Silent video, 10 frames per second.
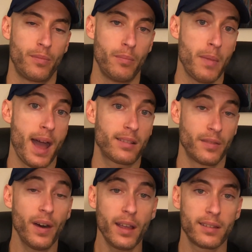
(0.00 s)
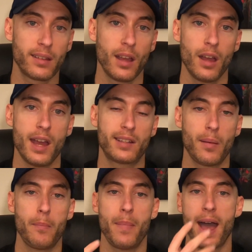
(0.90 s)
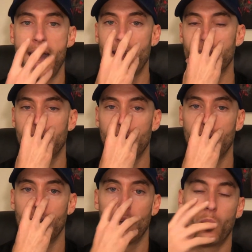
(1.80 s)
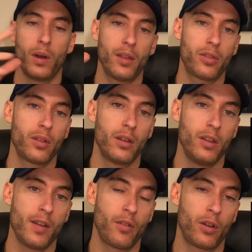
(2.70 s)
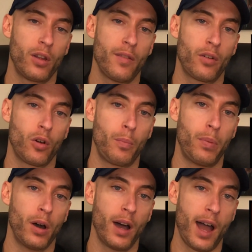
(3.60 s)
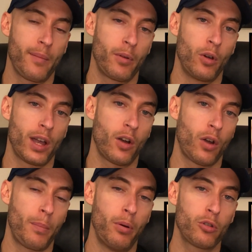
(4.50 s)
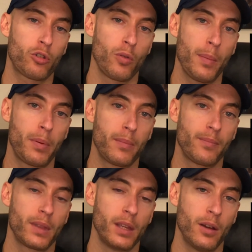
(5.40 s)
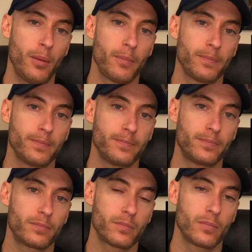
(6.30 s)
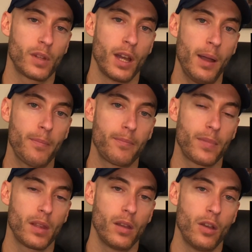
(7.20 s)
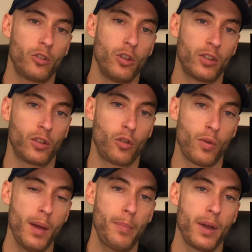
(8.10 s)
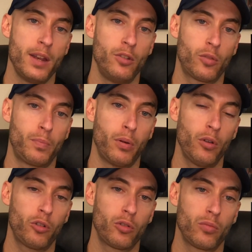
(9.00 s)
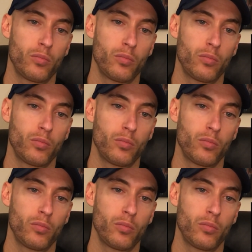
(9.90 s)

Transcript: mask device. It's a mask with what I call it a push grip here. Okay, so you have a grip and you just push